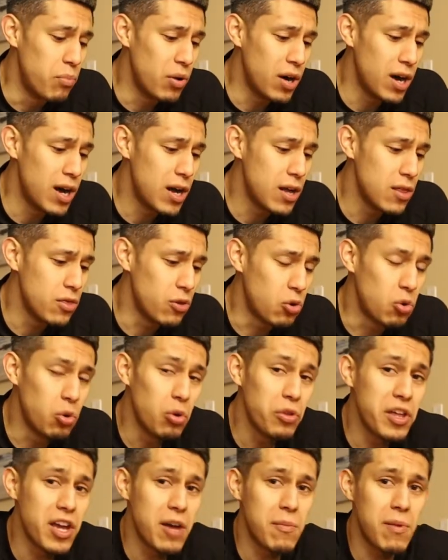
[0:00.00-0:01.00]
But the
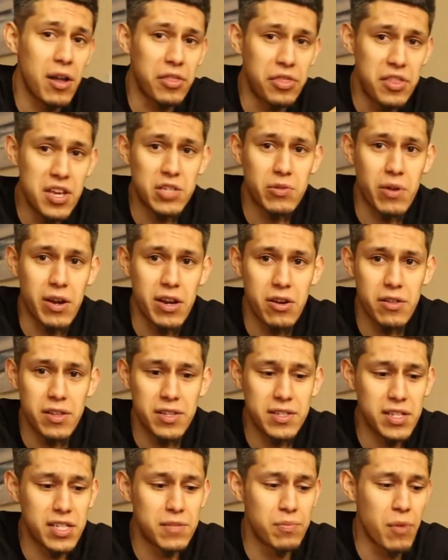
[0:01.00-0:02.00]
cool thing about this right here,
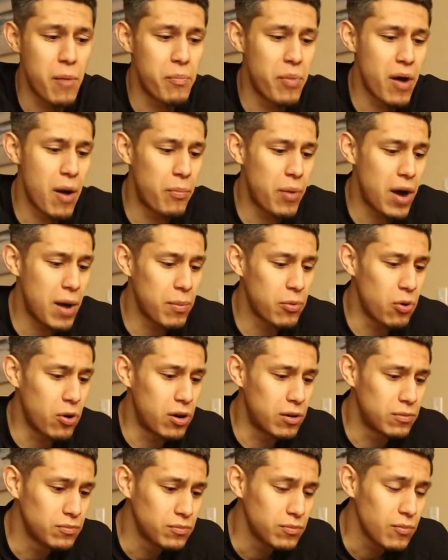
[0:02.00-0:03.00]
this is Smart Pop
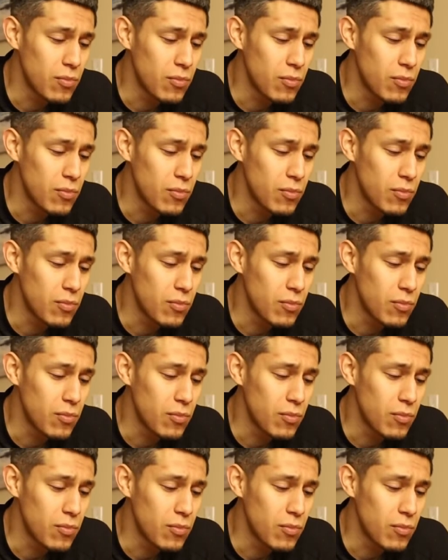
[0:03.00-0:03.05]
popcorn,